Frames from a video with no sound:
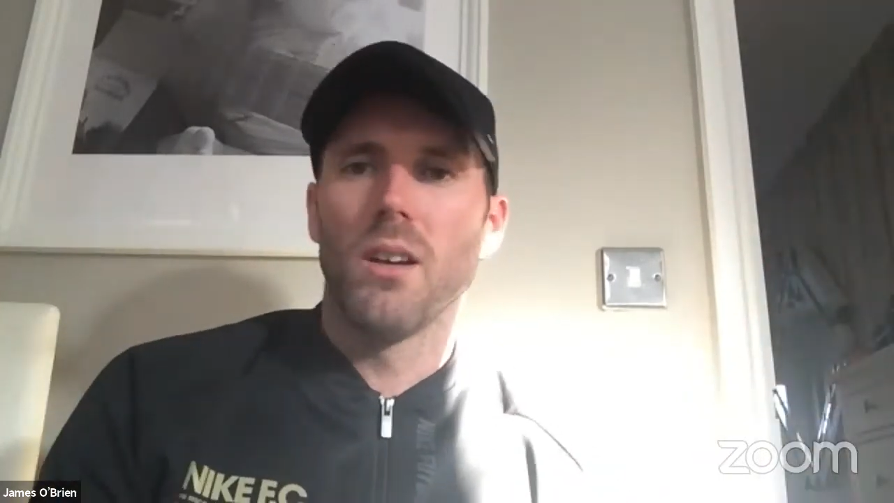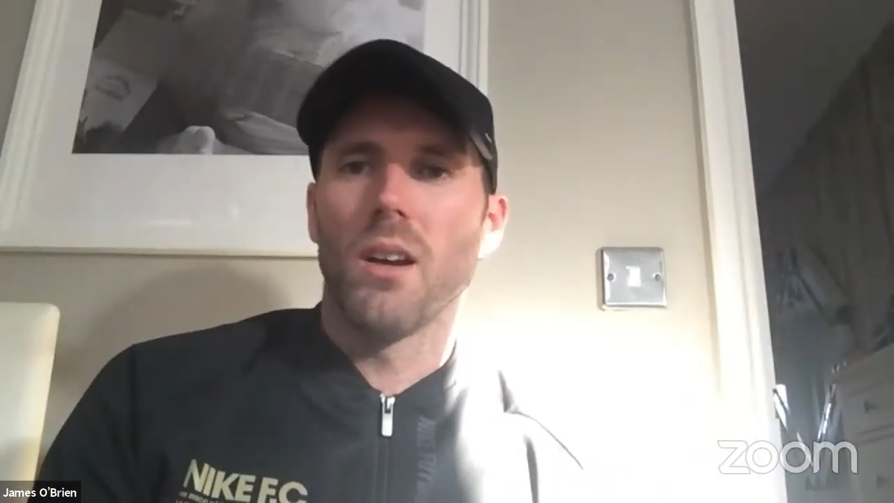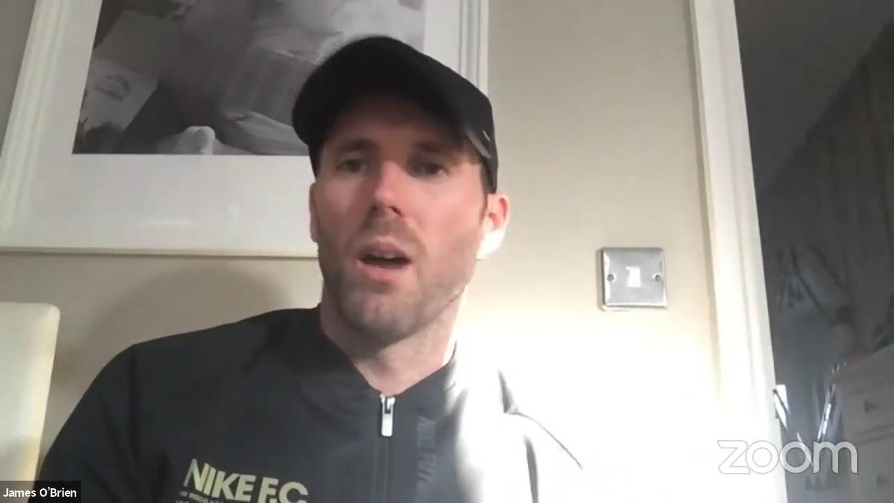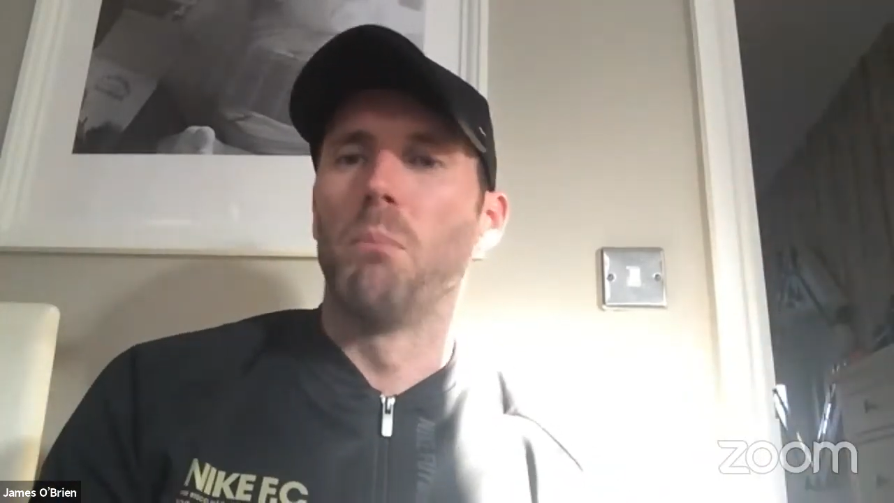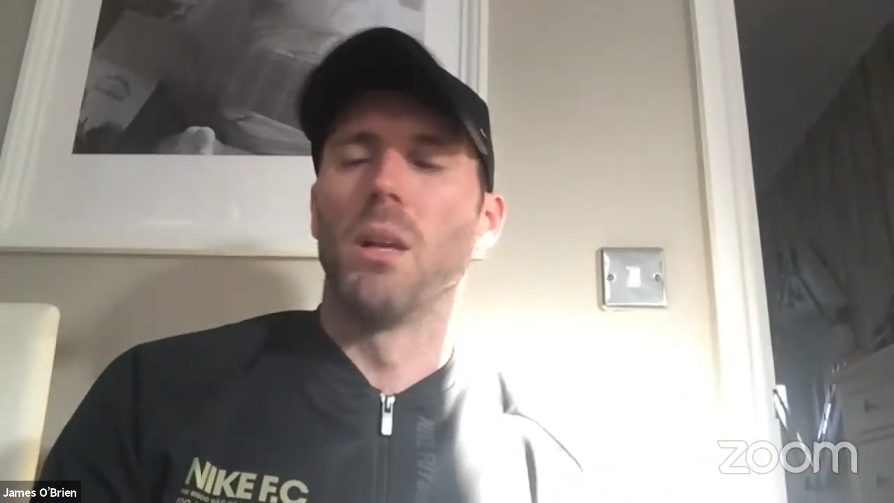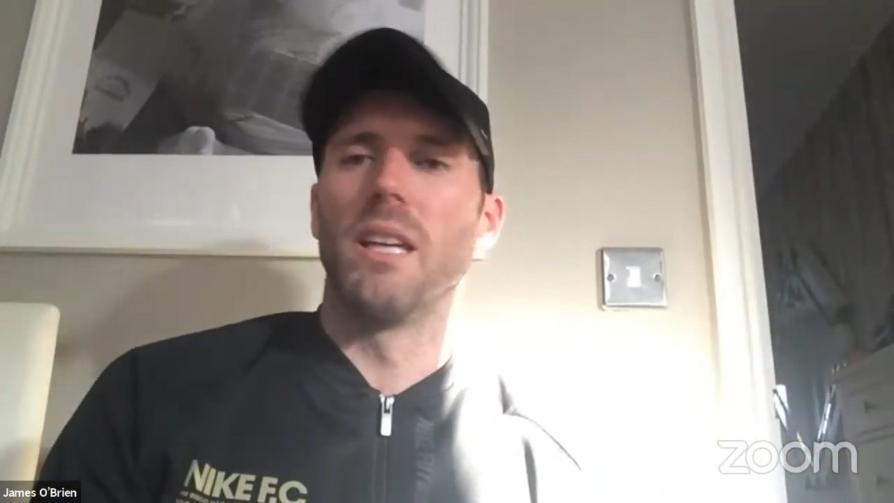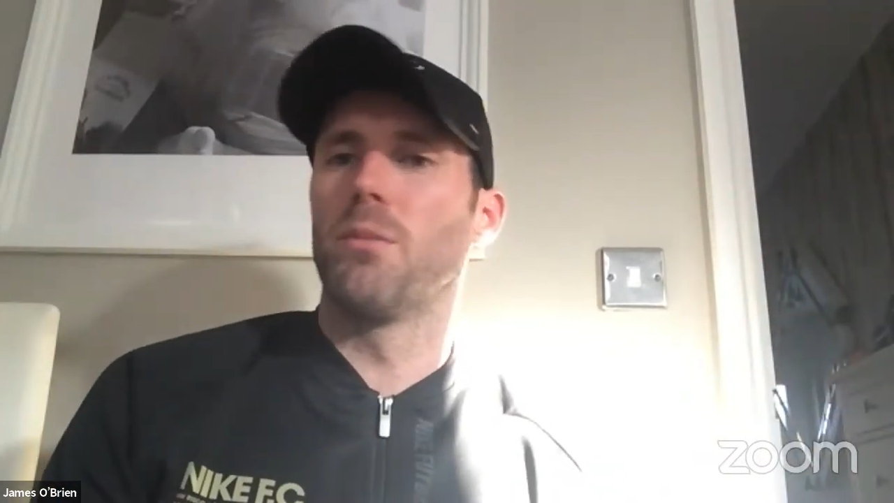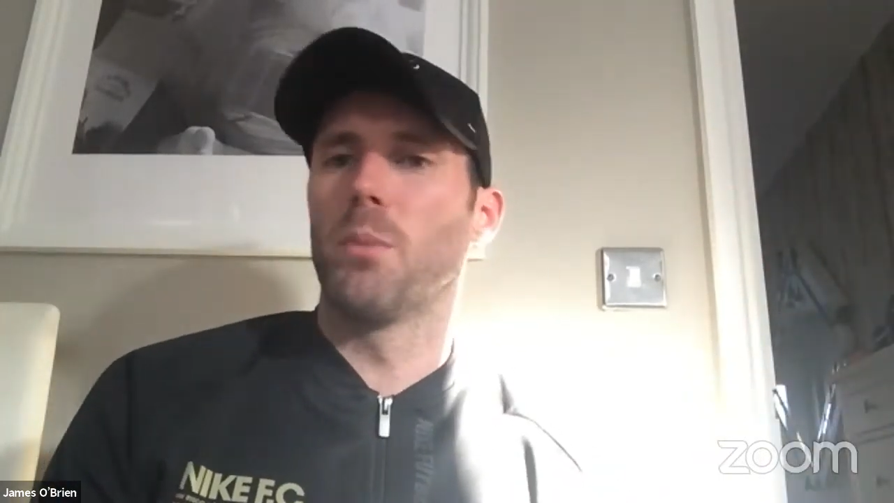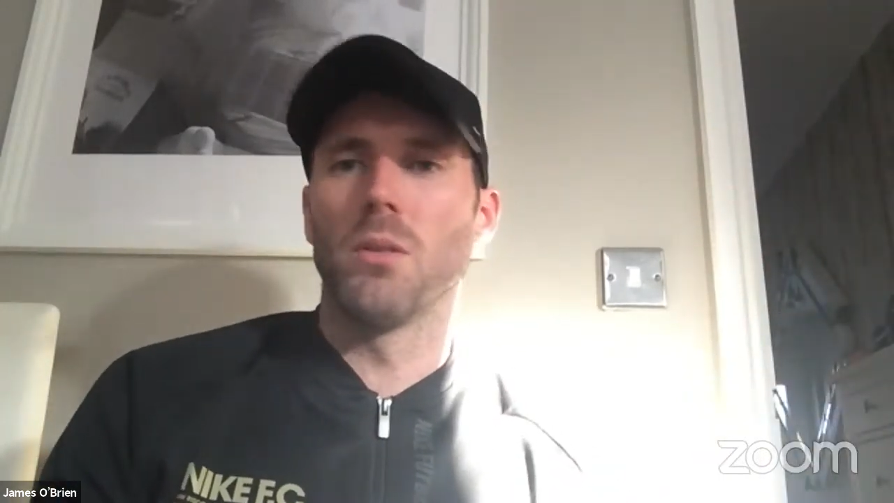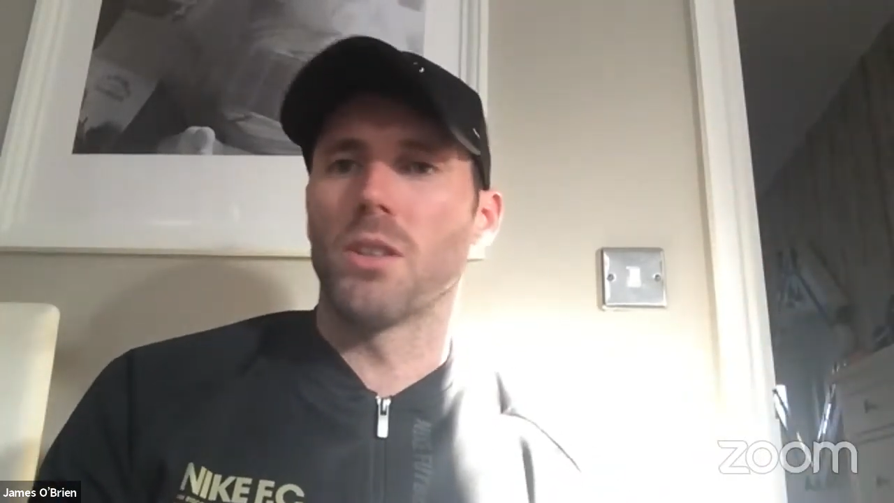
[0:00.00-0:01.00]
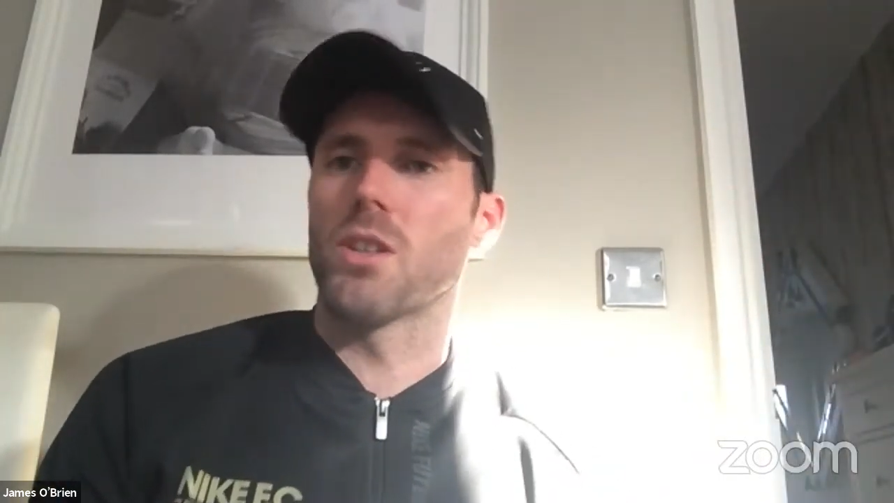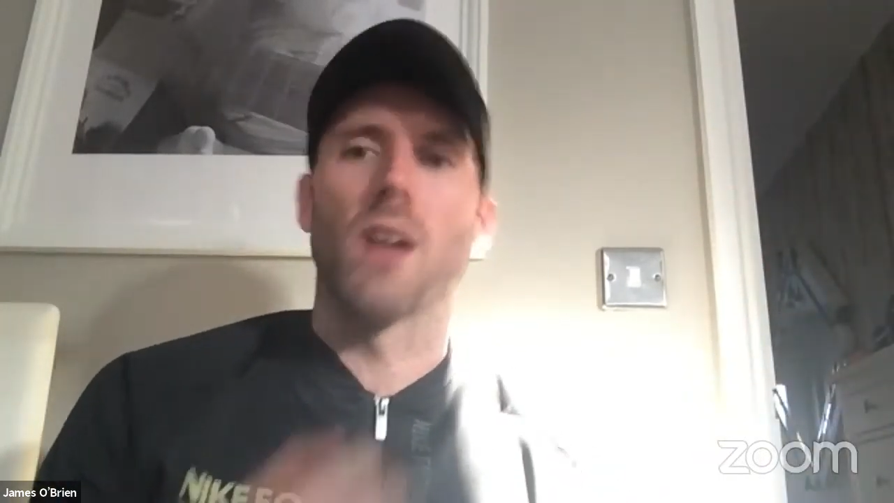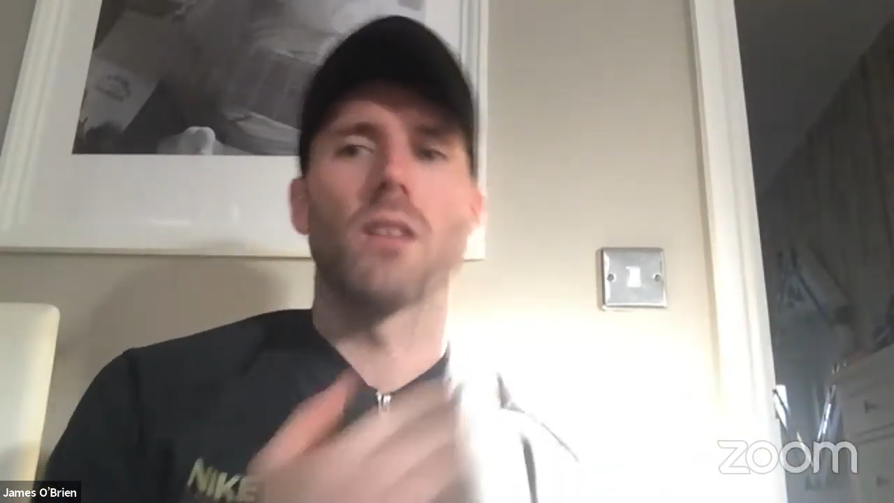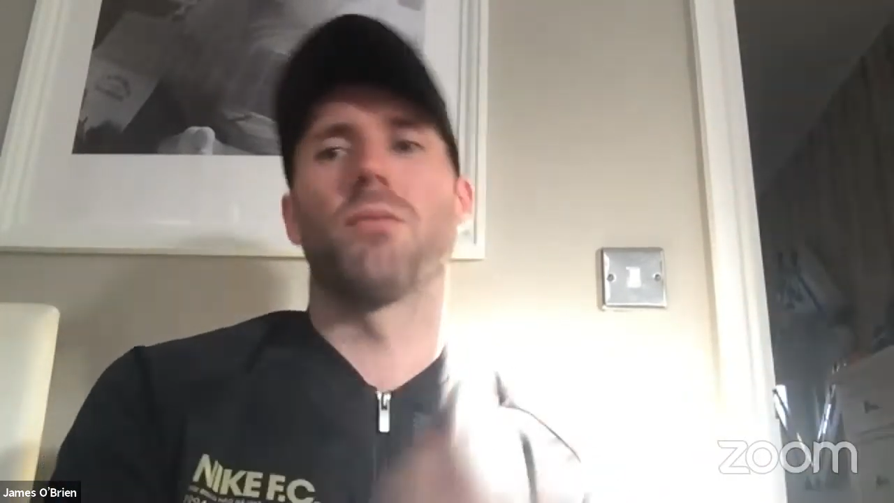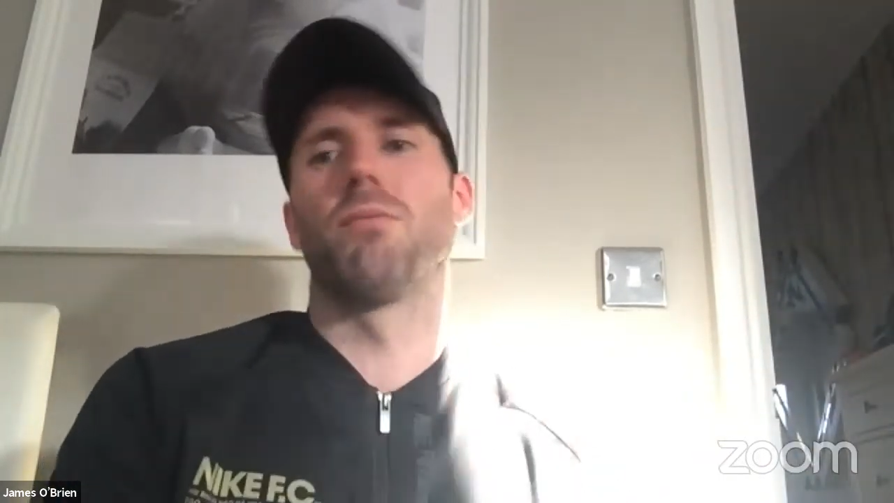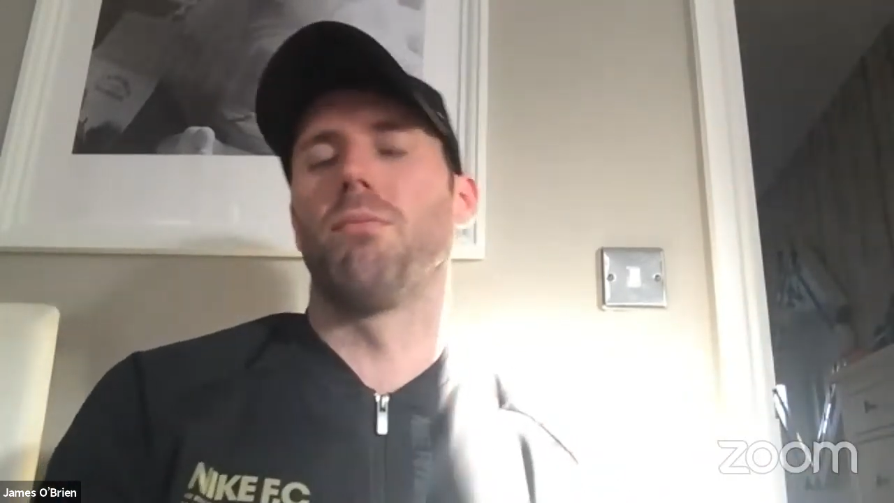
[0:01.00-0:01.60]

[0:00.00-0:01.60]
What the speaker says: unbelievable, with chartered